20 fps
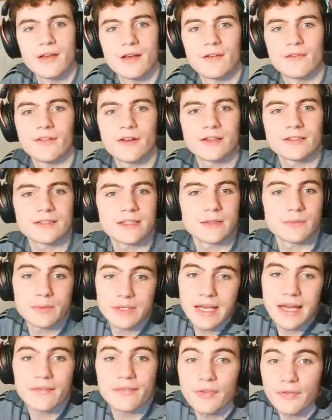Firstly, we
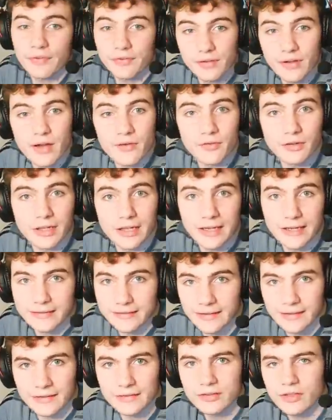had the server
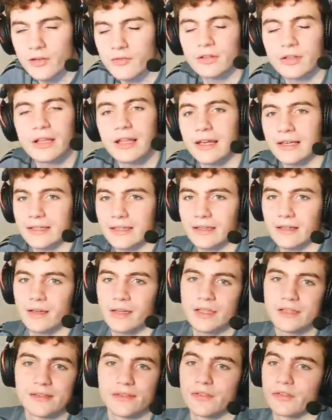lag. Server lag
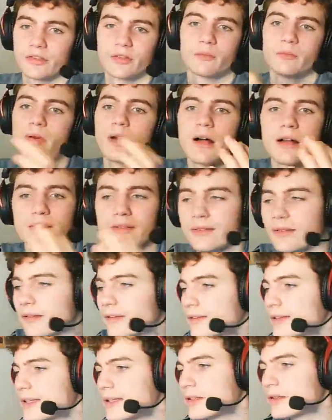in some parts of the
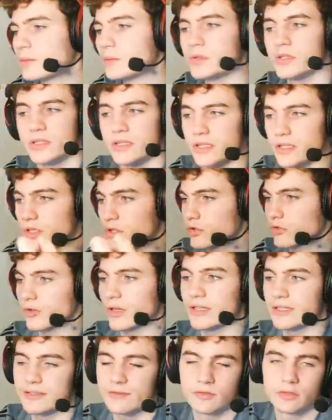season was
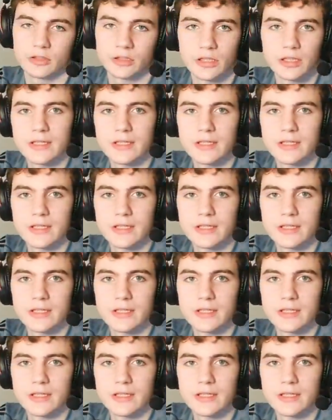disgraceful.